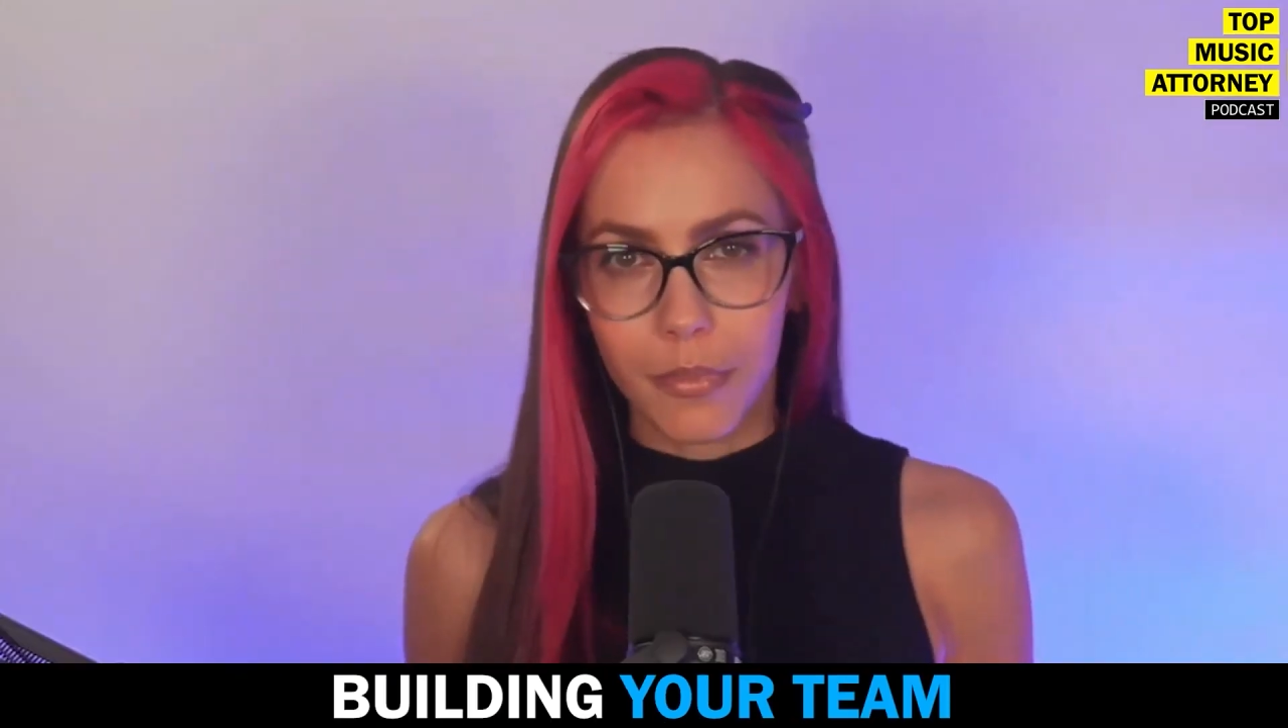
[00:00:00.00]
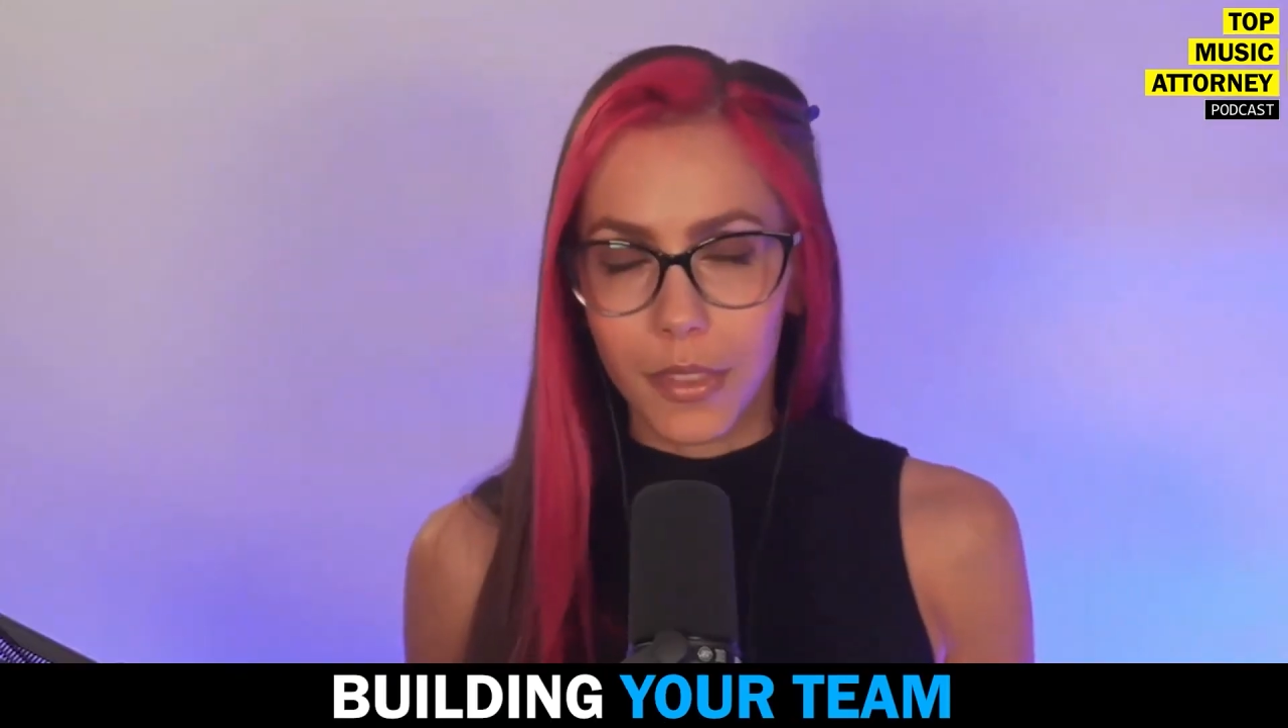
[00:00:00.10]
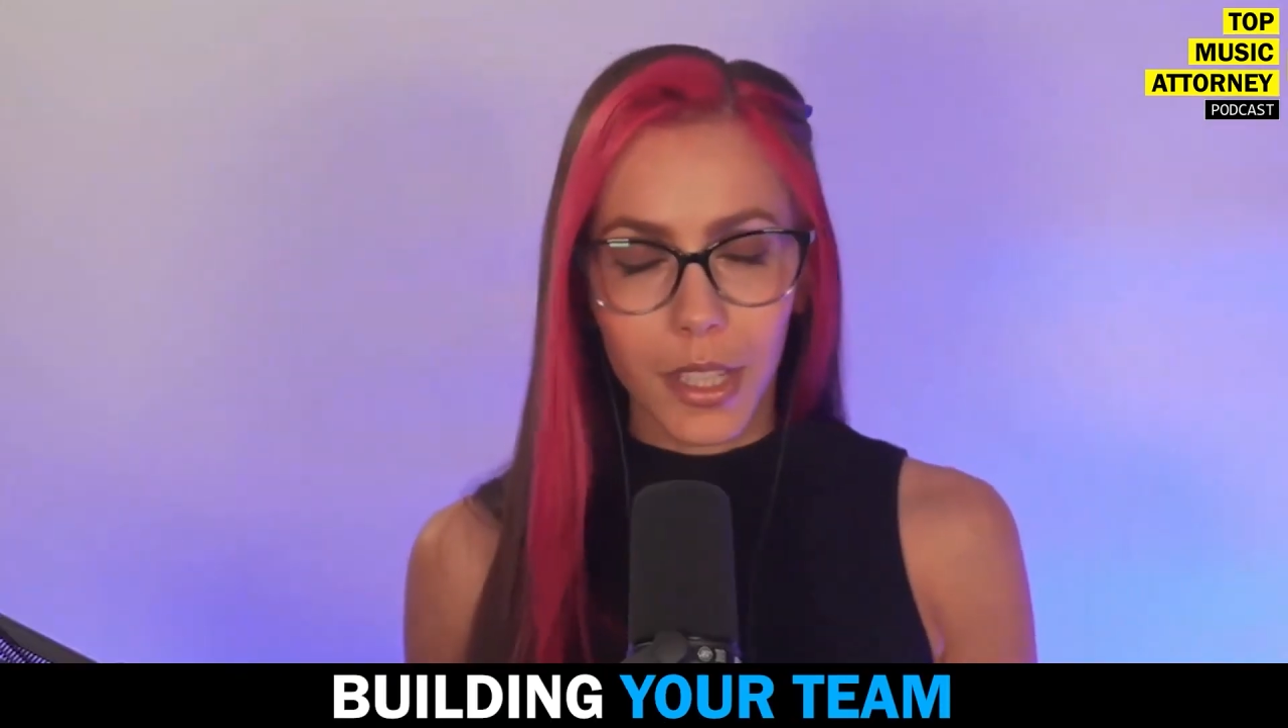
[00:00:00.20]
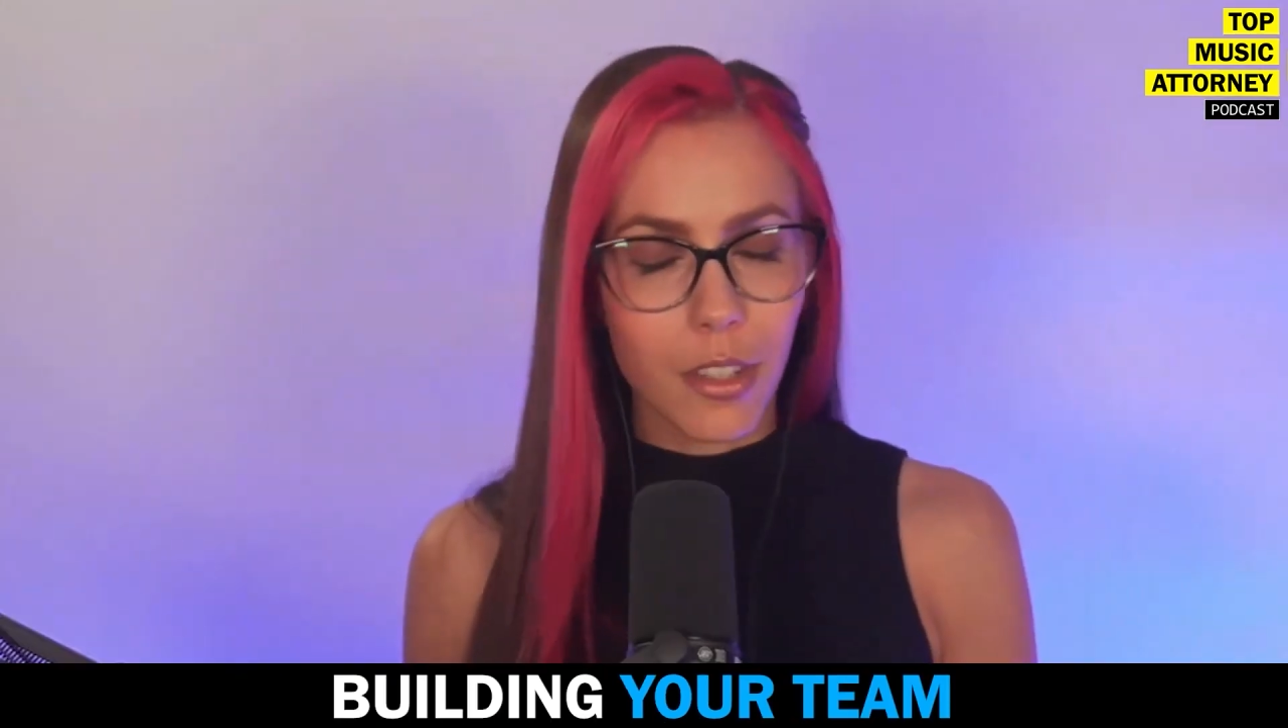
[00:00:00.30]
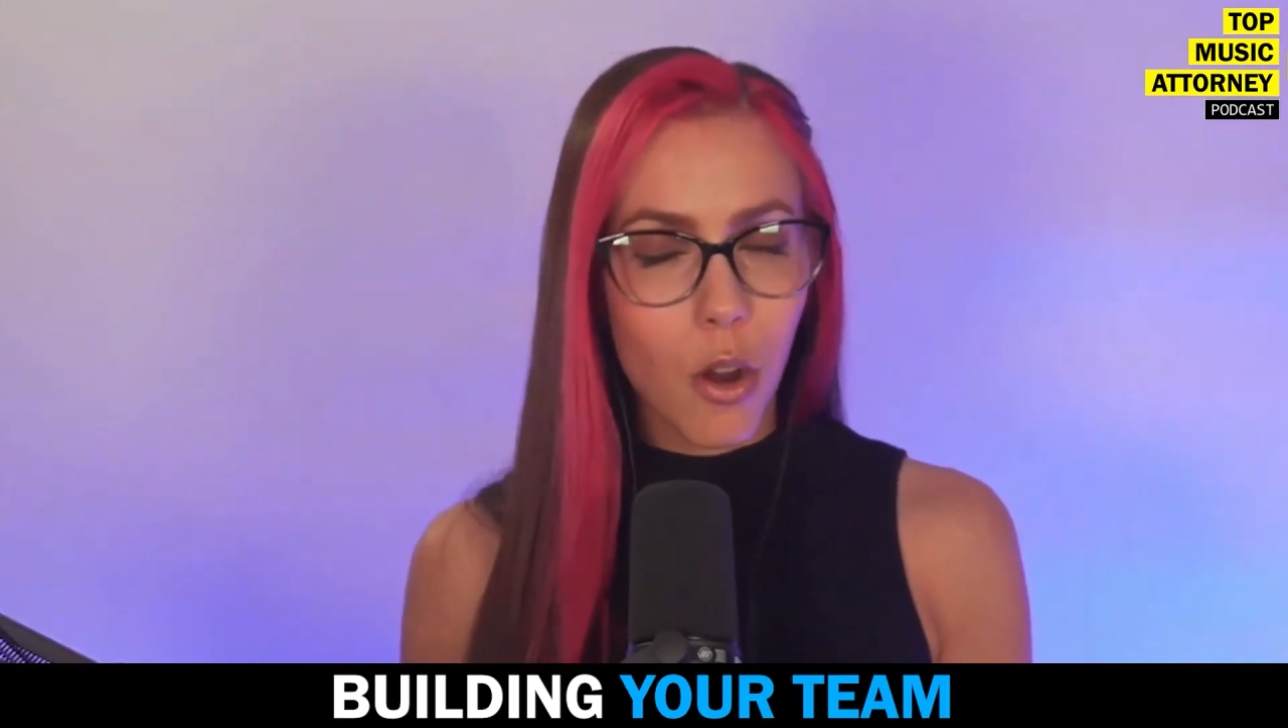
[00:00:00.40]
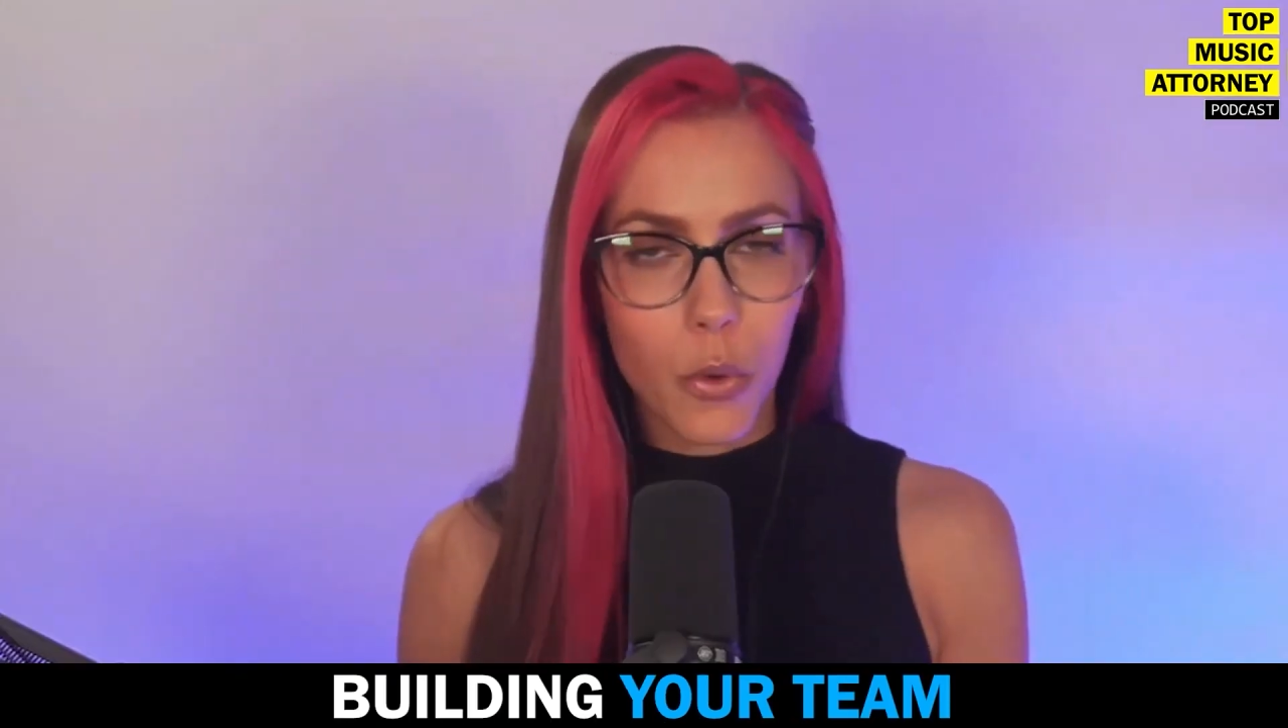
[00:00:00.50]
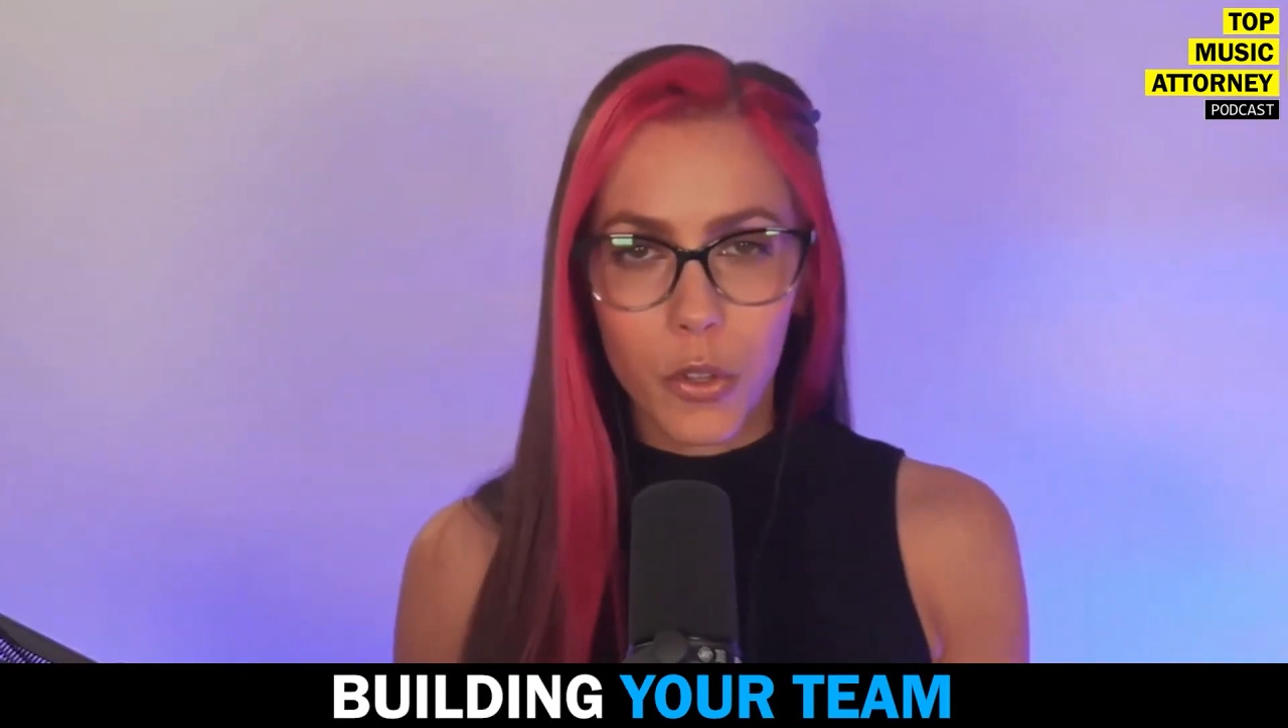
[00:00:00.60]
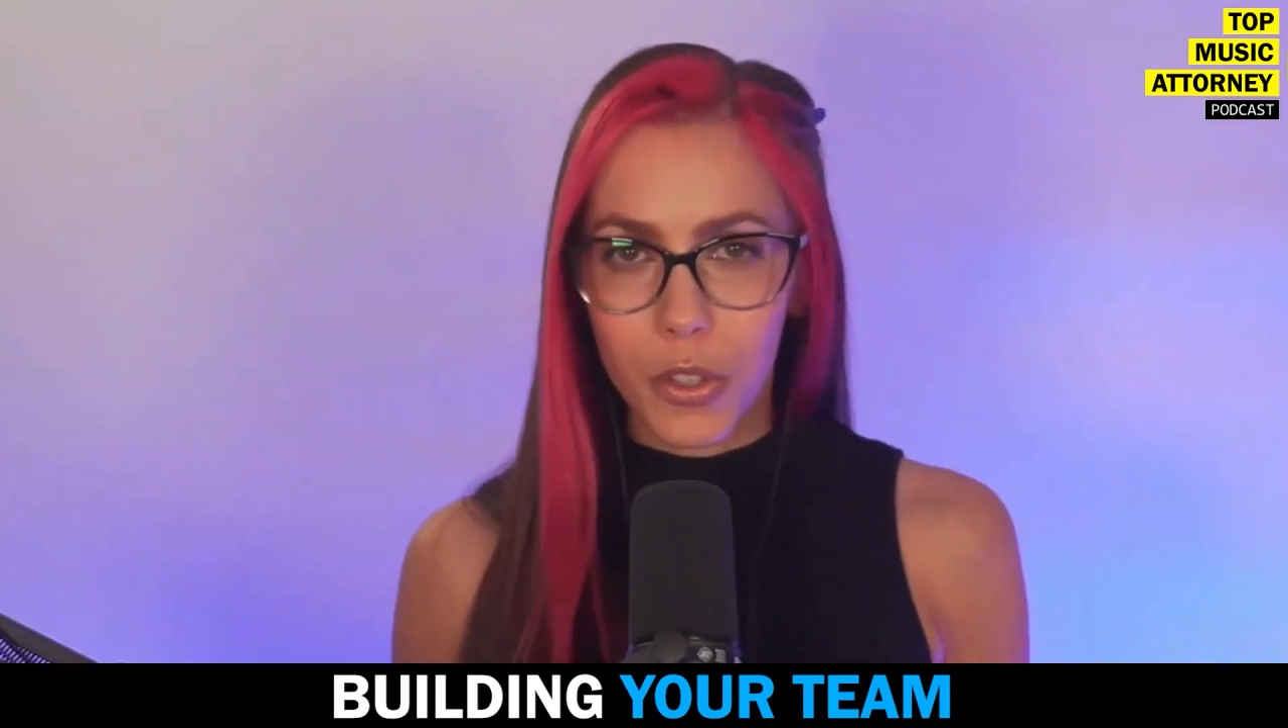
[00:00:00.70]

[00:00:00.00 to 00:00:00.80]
That's not where you